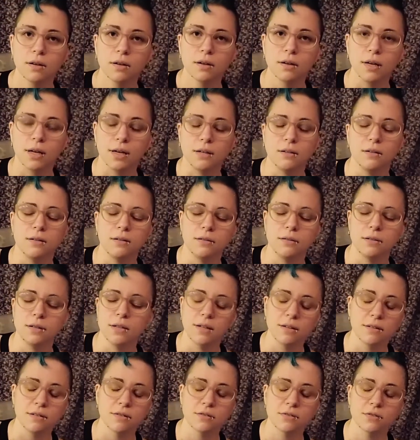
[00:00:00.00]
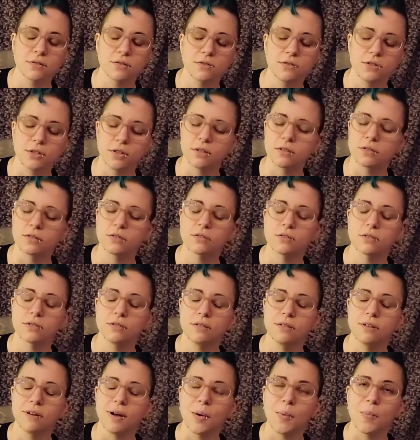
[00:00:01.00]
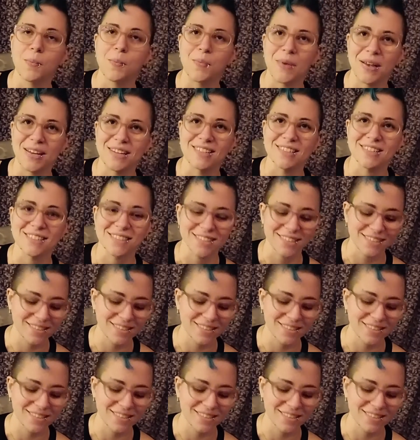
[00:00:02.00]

And it's just amazing.